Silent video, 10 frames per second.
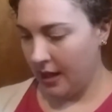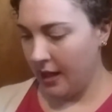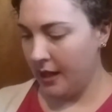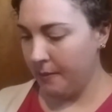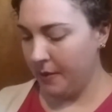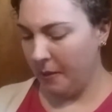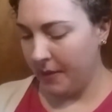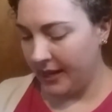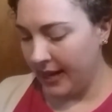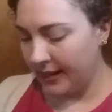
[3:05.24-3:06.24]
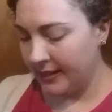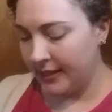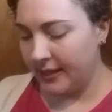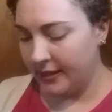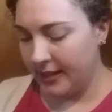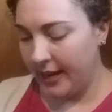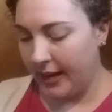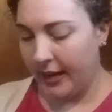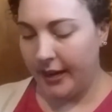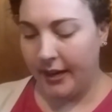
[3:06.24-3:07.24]
My next is
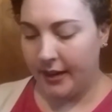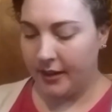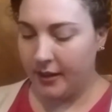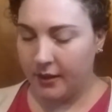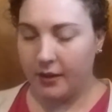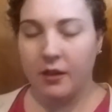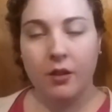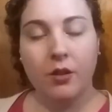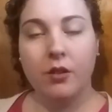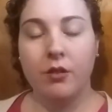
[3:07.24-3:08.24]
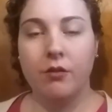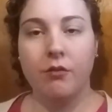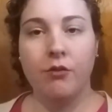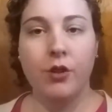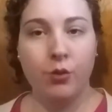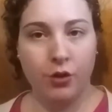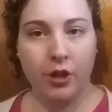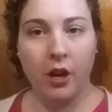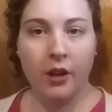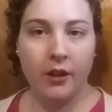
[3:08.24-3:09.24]
a new
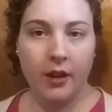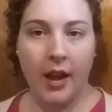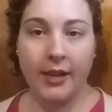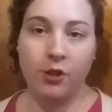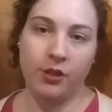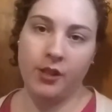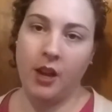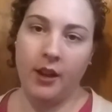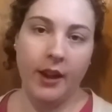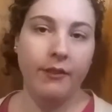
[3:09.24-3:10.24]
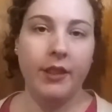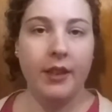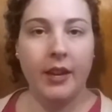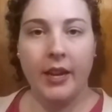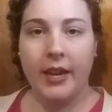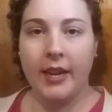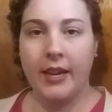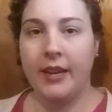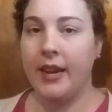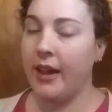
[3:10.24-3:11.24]
start. I just got everything
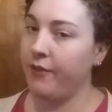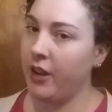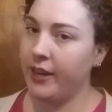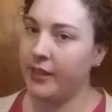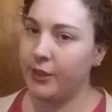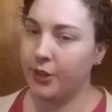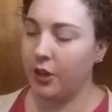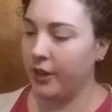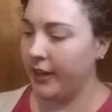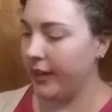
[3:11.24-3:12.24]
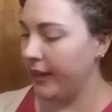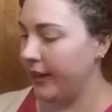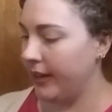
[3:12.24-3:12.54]
in and have not yet started it.